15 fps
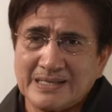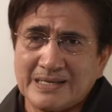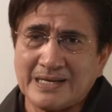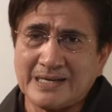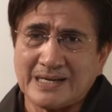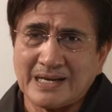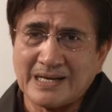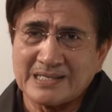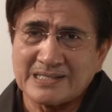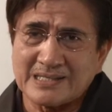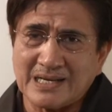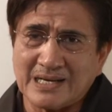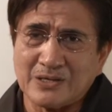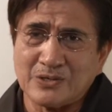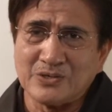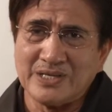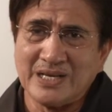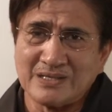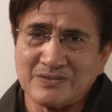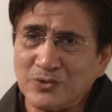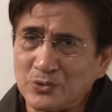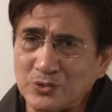and ask our
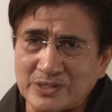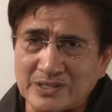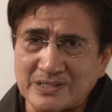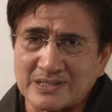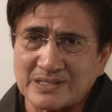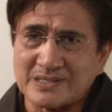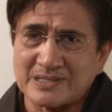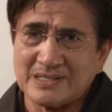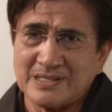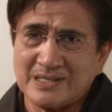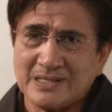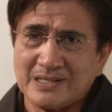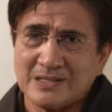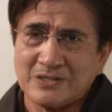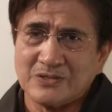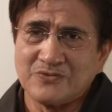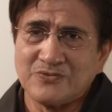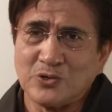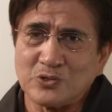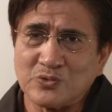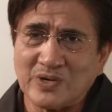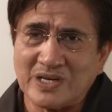young voters to
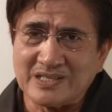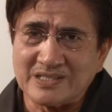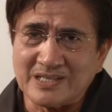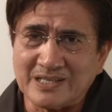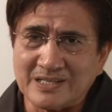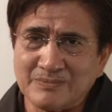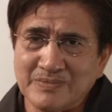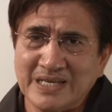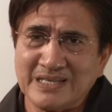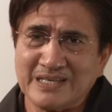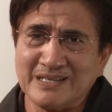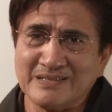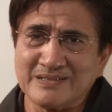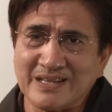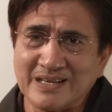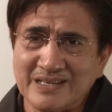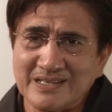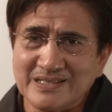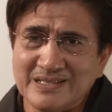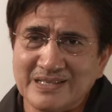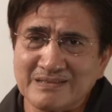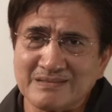vote wisely, make
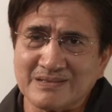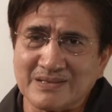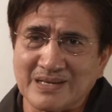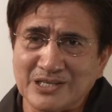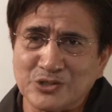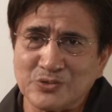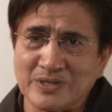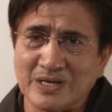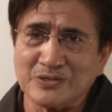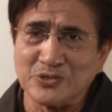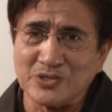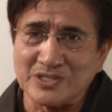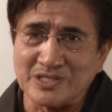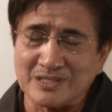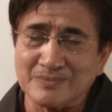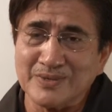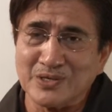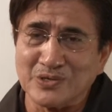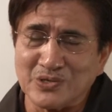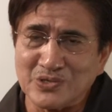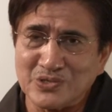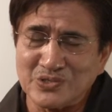intelligent, rational choices,
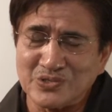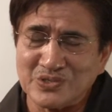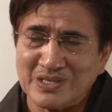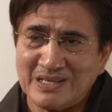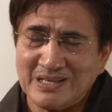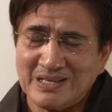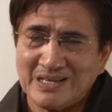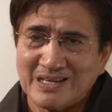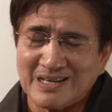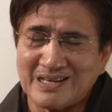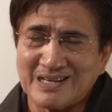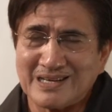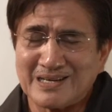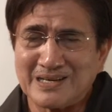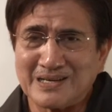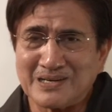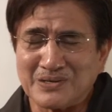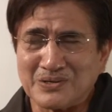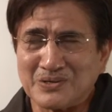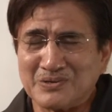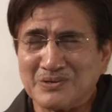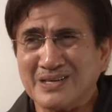because
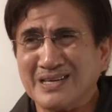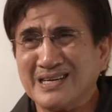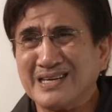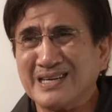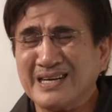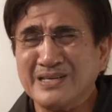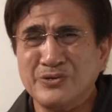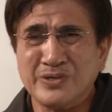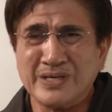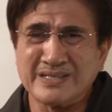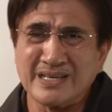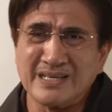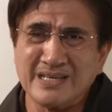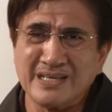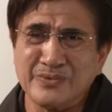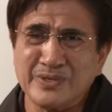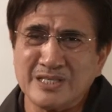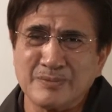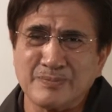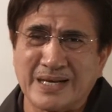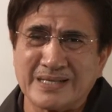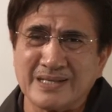I do not agree with
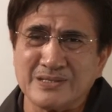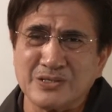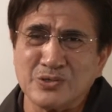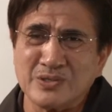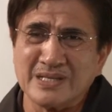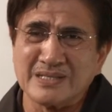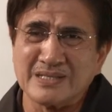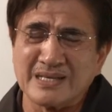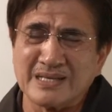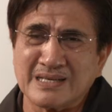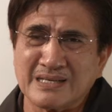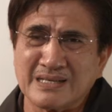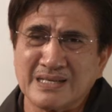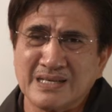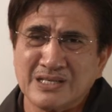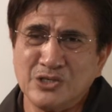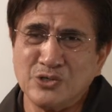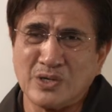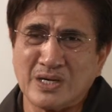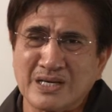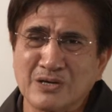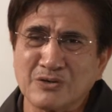this platitude that you
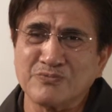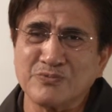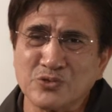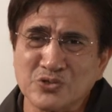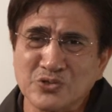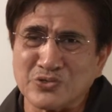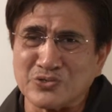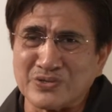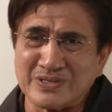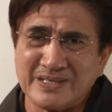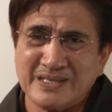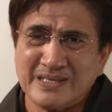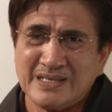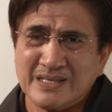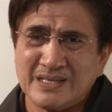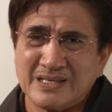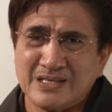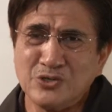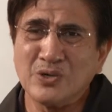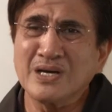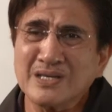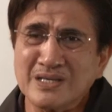are our future.
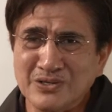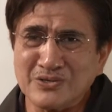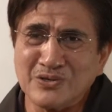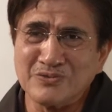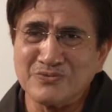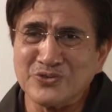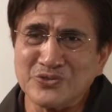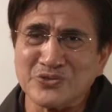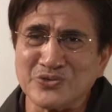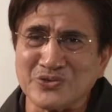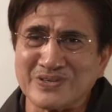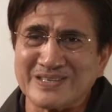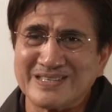You are your own future.